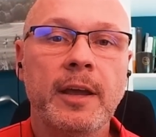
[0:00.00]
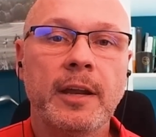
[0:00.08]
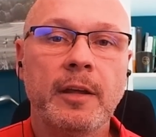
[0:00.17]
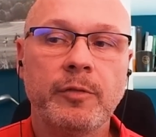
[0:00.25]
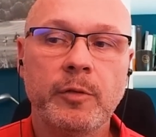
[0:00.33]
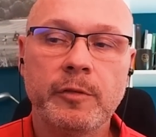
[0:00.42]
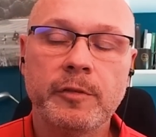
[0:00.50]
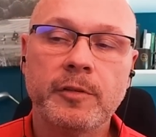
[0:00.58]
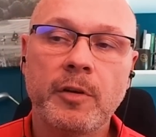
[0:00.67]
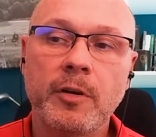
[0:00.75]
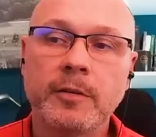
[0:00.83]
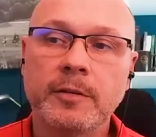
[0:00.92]
And if you
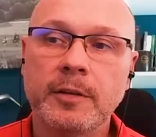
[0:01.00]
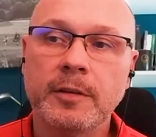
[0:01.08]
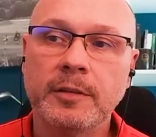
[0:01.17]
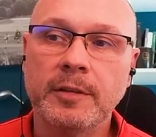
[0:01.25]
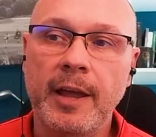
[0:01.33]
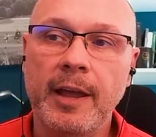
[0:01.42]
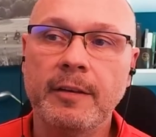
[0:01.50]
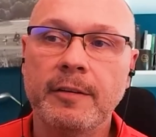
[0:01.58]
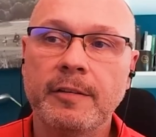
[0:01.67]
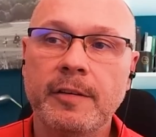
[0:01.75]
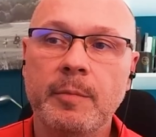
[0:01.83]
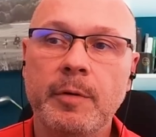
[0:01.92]
start to let
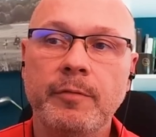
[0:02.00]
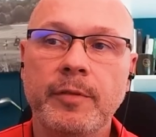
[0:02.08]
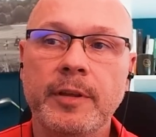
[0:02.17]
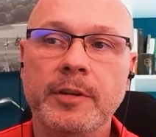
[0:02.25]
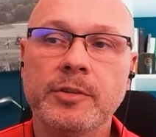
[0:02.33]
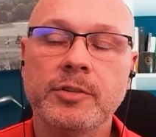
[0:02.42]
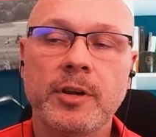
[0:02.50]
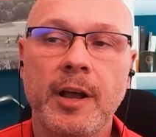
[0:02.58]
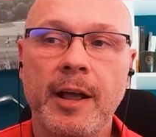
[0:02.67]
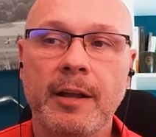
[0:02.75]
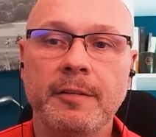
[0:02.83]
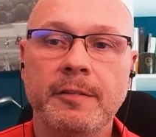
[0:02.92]
some of these
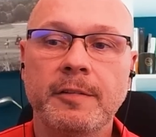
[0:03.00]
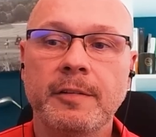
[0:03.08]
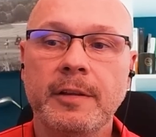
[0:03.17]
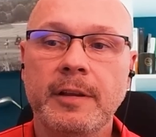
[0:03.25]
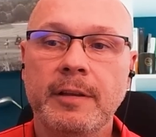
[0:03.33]
shots